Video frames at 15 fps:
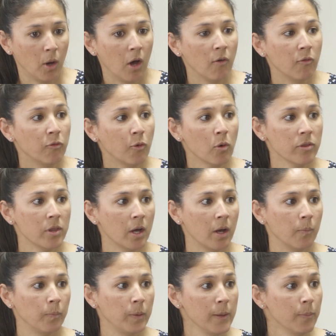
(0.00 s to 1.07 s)
For
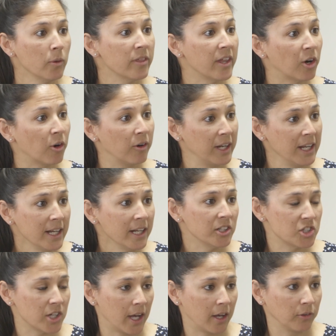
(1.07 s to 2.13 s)
the people that are needing
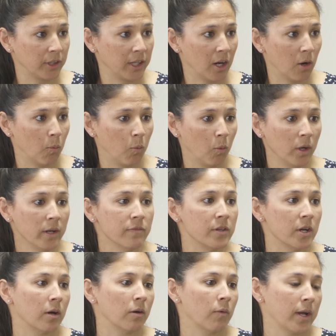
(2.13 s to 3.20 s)
child care, one of
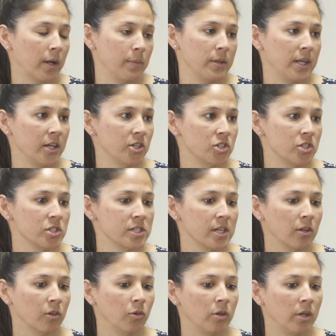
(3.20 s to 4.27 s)
their recommendations
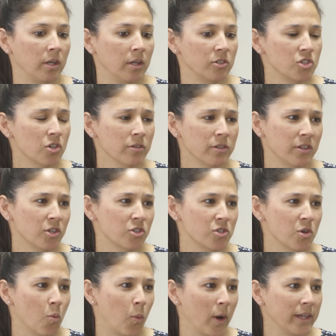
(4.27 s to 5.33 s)
included ensuring that there's
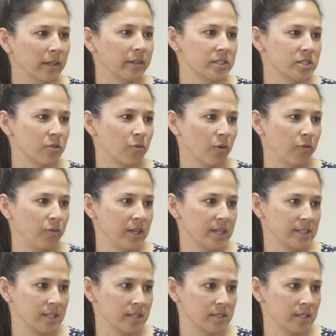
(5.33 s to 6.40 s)
no wait lists for fee
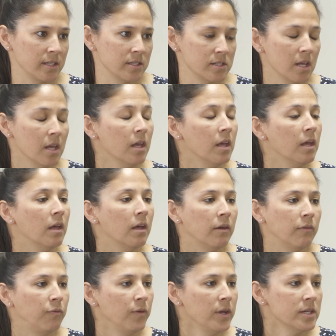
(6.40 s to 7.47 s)
assistance. Okay.
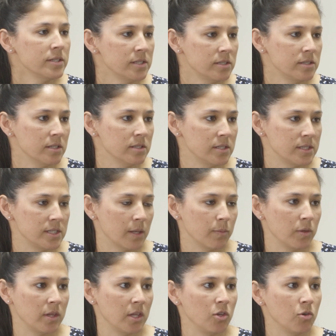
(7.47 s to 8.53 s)
Fee assistance is
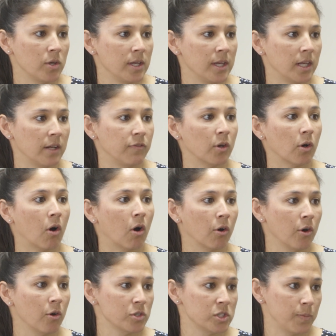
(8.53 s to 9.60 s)
something that you can get if there are
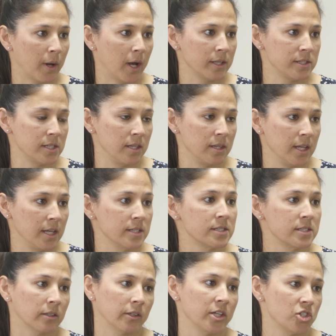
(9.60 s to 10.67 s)
no spots in the
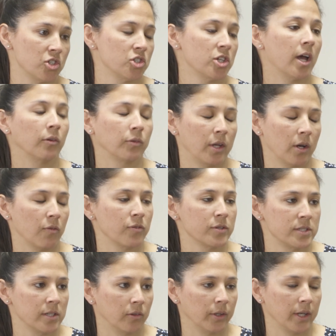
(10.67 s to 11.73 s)
installation child care
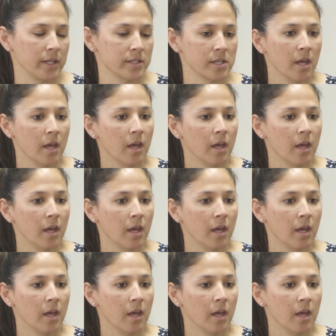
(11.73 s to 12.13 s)
facilities.